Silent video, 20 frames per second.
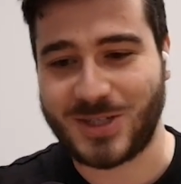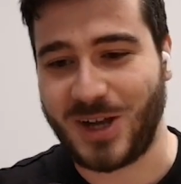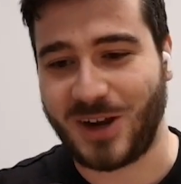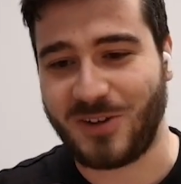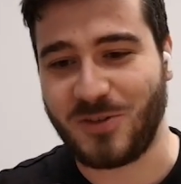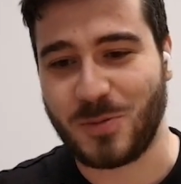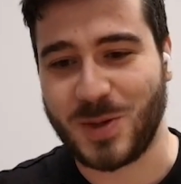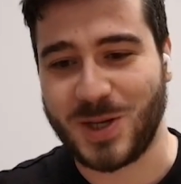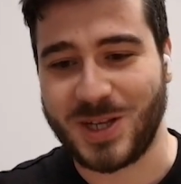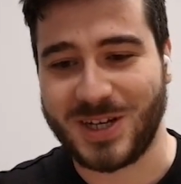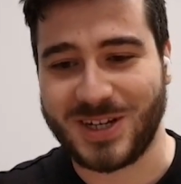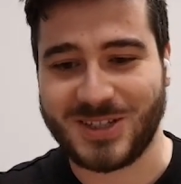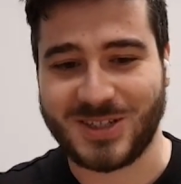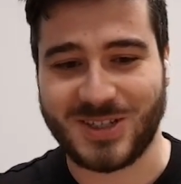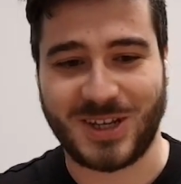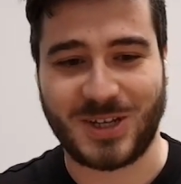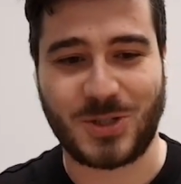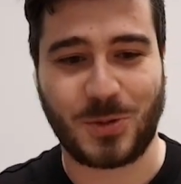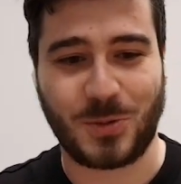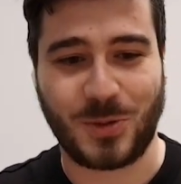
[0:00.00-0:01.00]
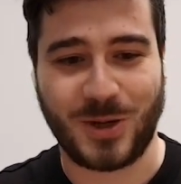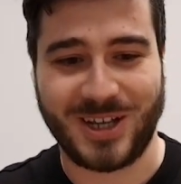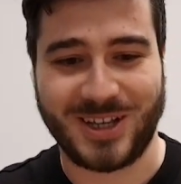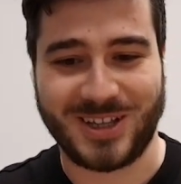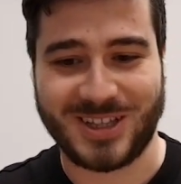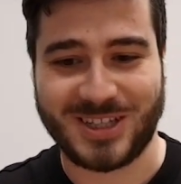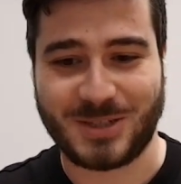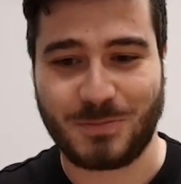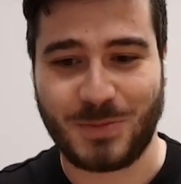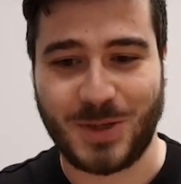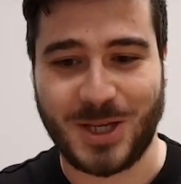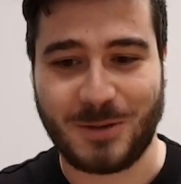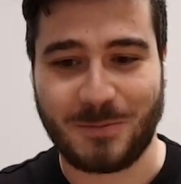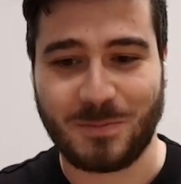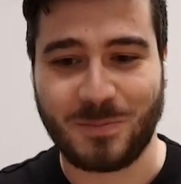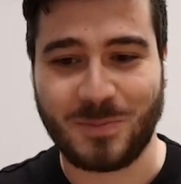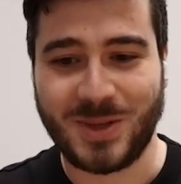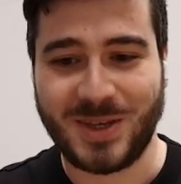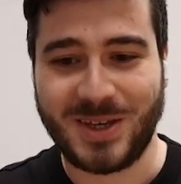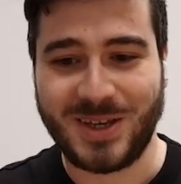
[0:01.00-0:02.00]
government is like tweeting this
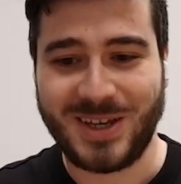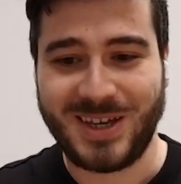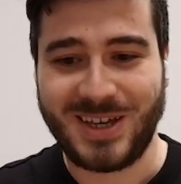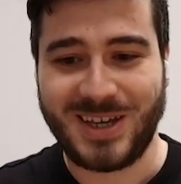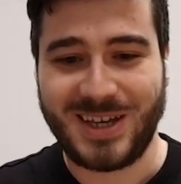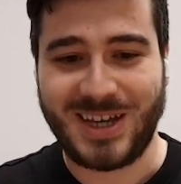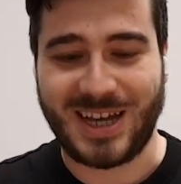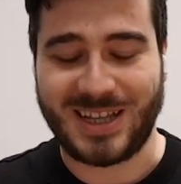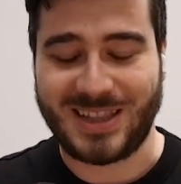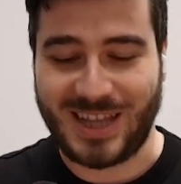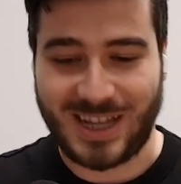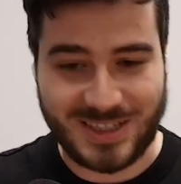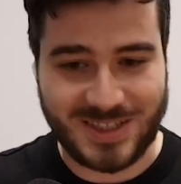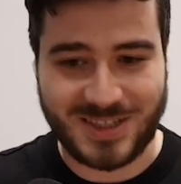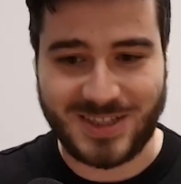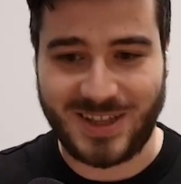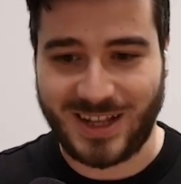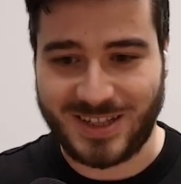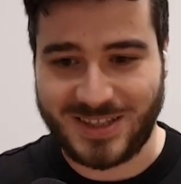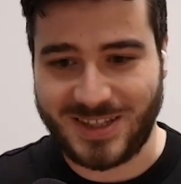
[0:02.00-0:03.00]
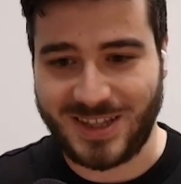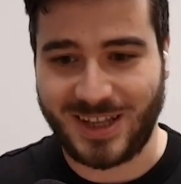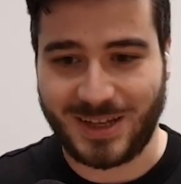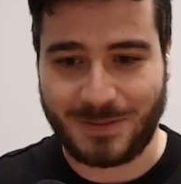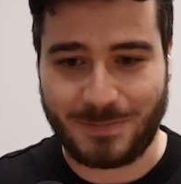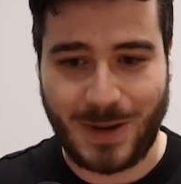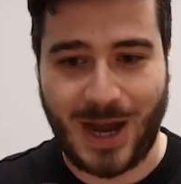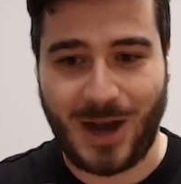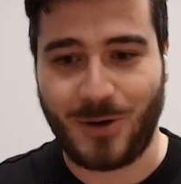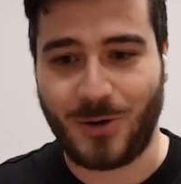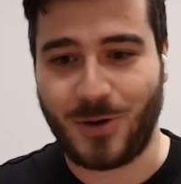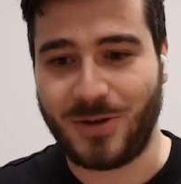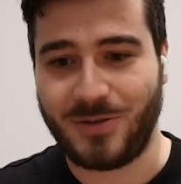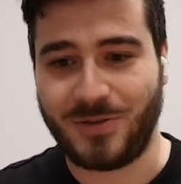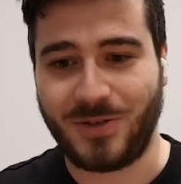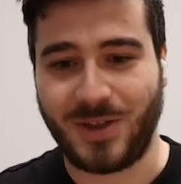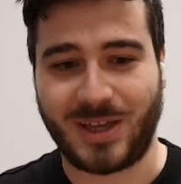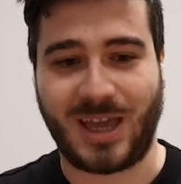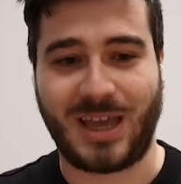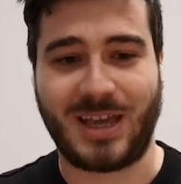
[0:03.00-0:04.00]
meme, and that's the like power
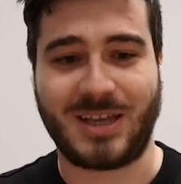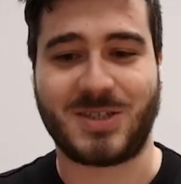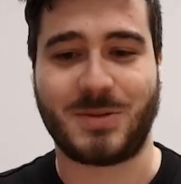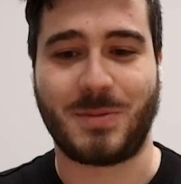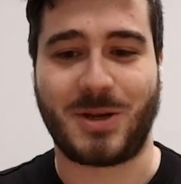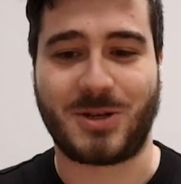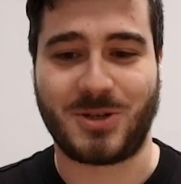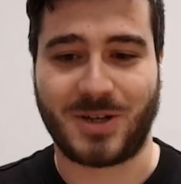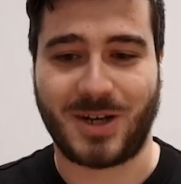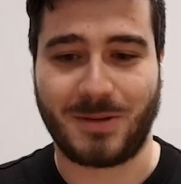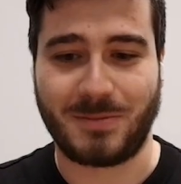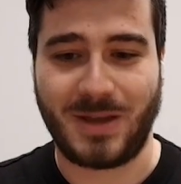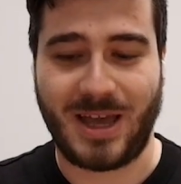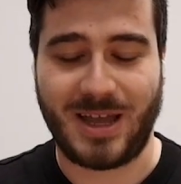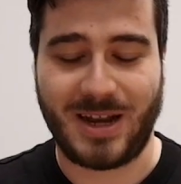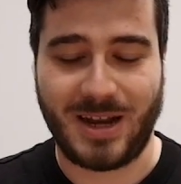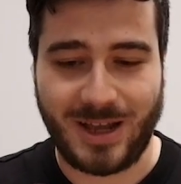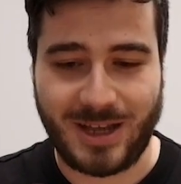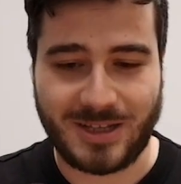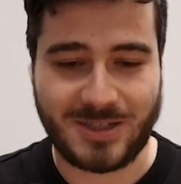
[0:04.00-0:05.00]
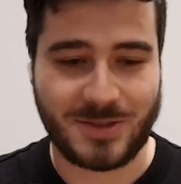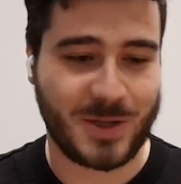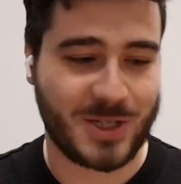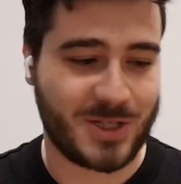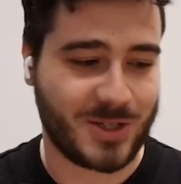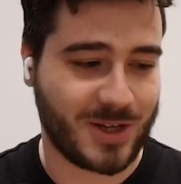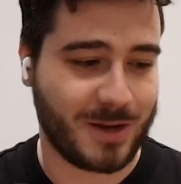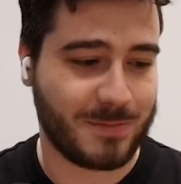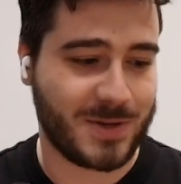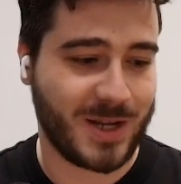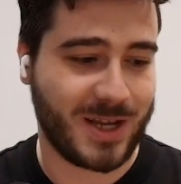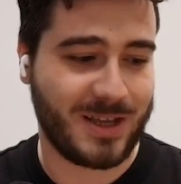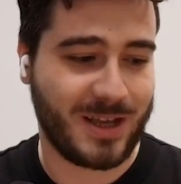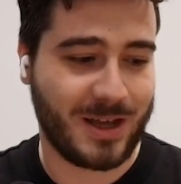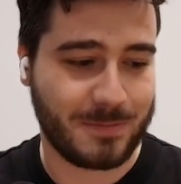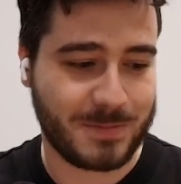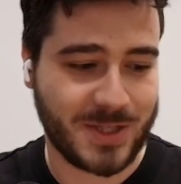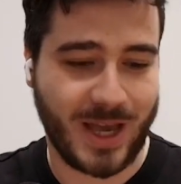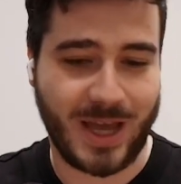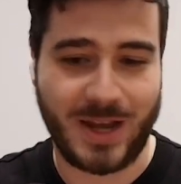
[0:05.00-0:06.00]
of like asymmetric
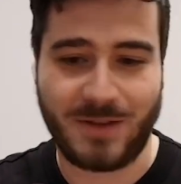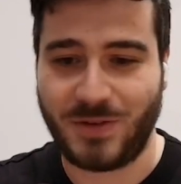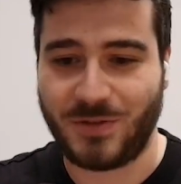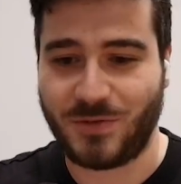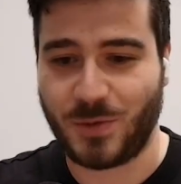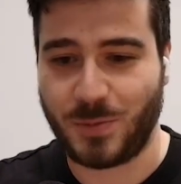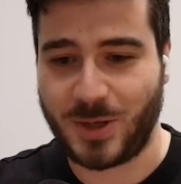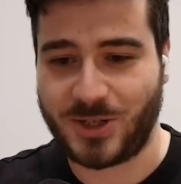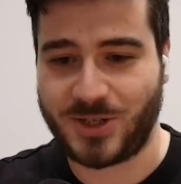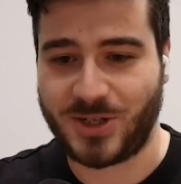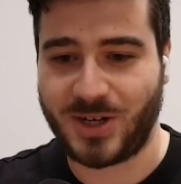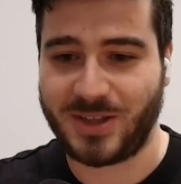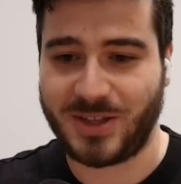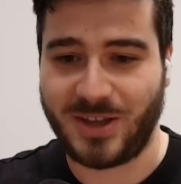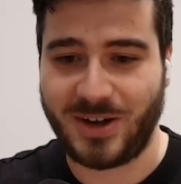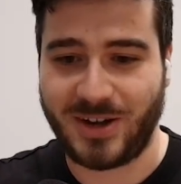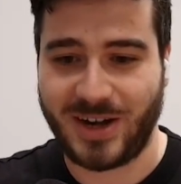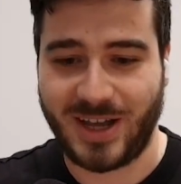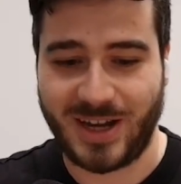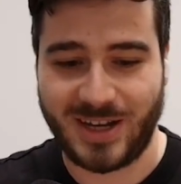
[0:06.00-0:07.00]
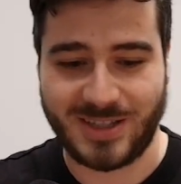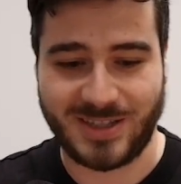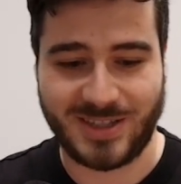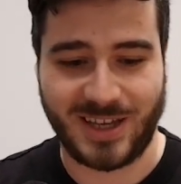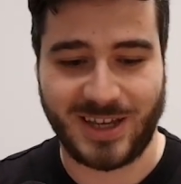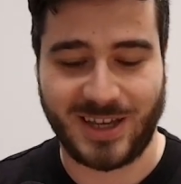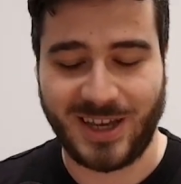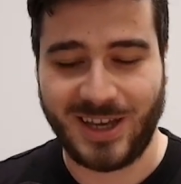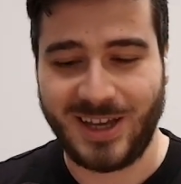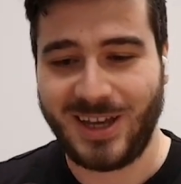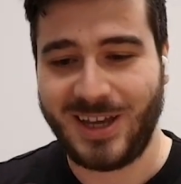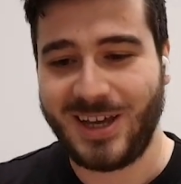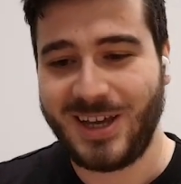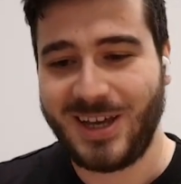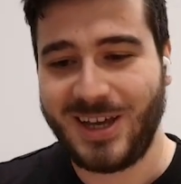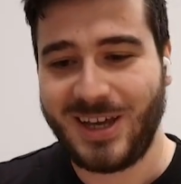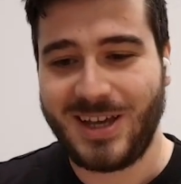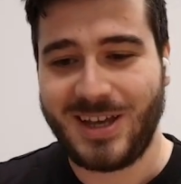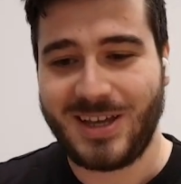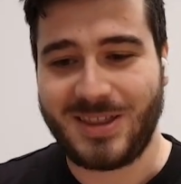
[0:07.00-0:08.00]
upside of information on the internet. It's like
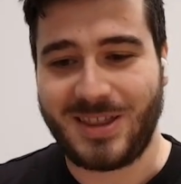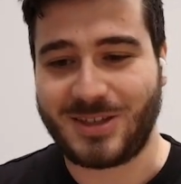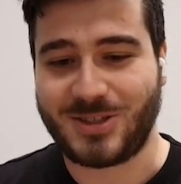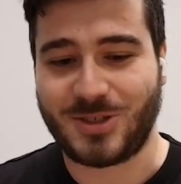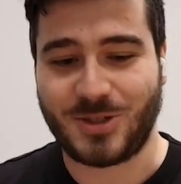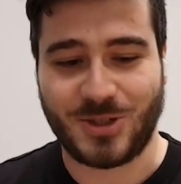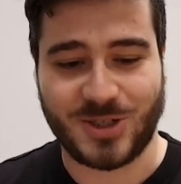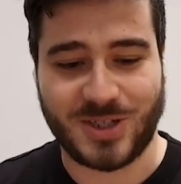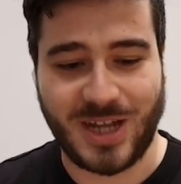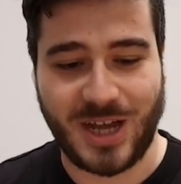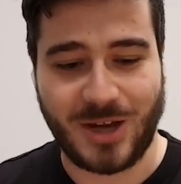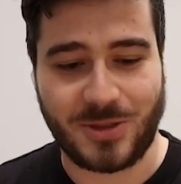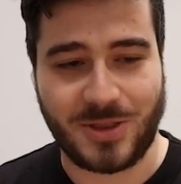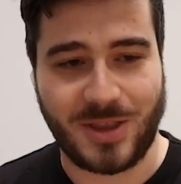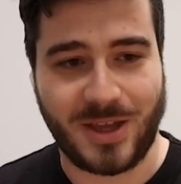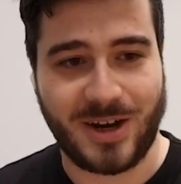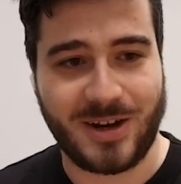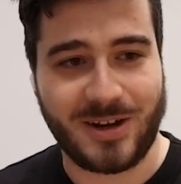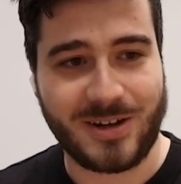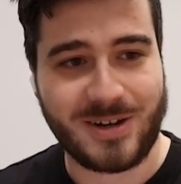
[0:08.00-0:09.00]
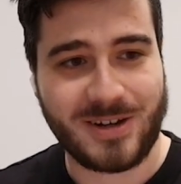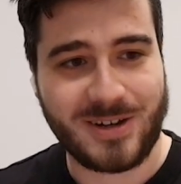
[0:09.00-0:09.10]
things are just out there.